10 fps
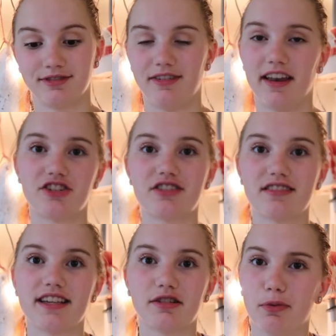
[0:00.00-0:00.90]
finished
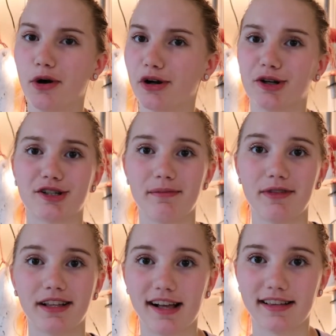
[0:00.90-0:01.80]
this book or
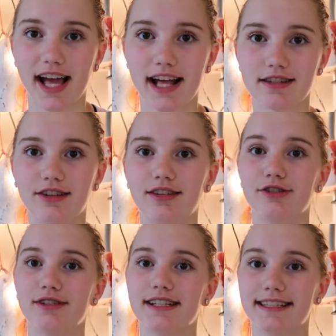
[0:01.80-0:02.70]
something like that, so that
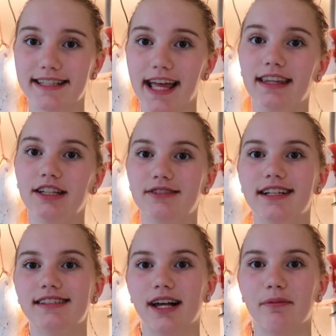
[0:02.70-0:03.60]
you can say that you
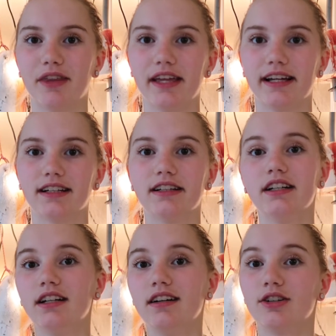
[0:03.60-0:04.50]
did something
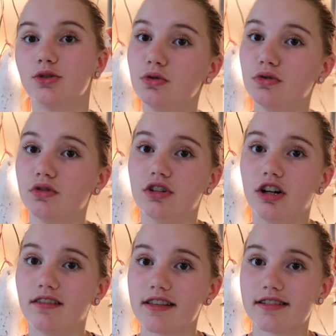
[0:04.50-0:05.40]
cool
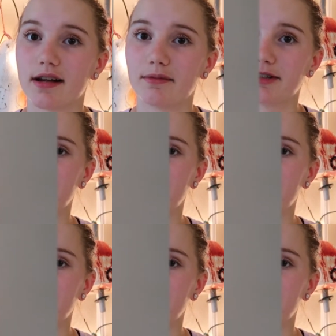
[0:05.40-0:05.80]
over the summer.